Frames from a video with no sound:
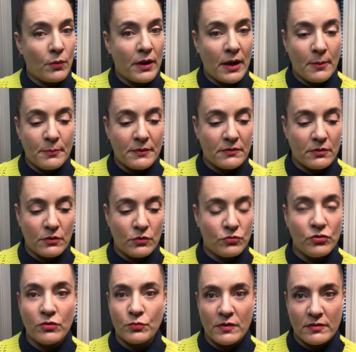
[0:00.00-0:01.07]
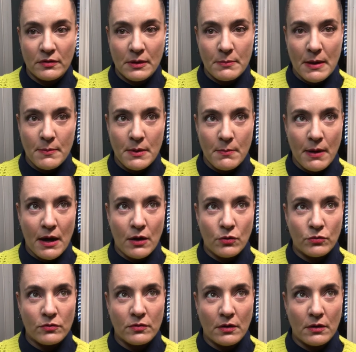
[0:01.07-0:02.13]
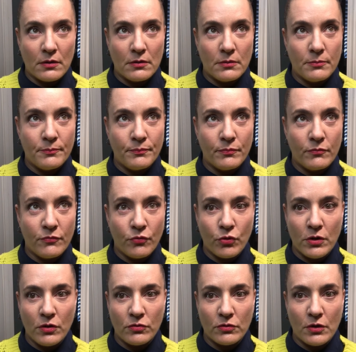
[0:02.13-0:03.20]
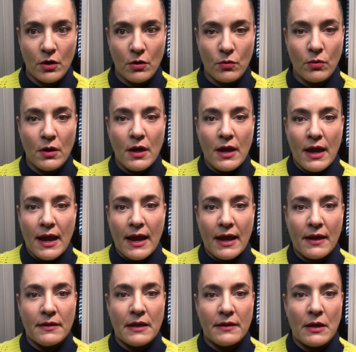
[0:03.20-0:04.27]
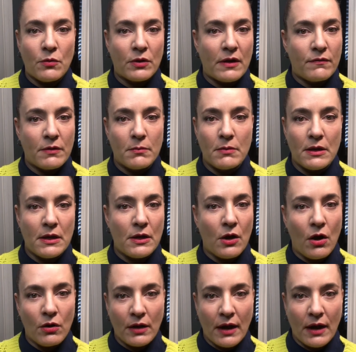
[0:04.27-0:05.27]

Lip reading: way up until just recently, maybe about 4 years ago, and they were giving me all